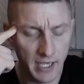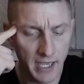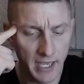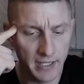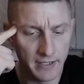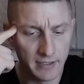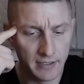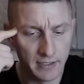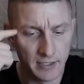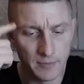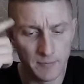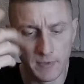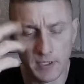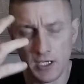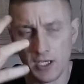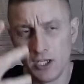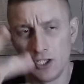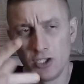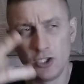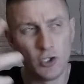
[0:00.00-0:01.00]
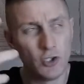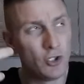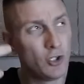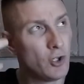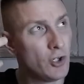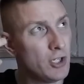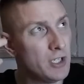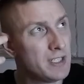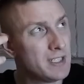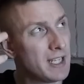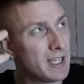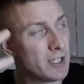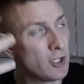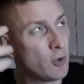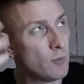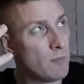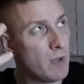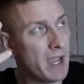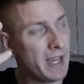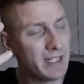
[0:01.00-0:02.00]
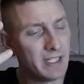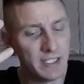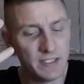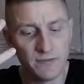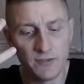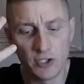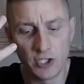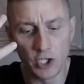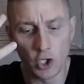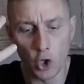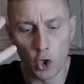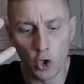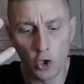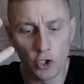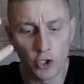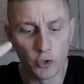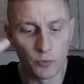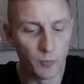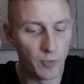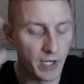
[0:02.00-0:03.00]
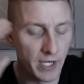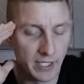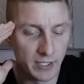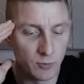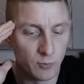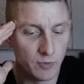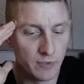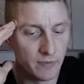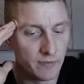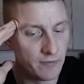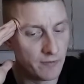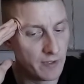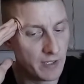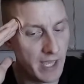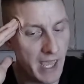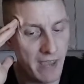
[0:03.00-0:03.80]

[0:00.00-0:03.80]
and it's like your mind is very occupied with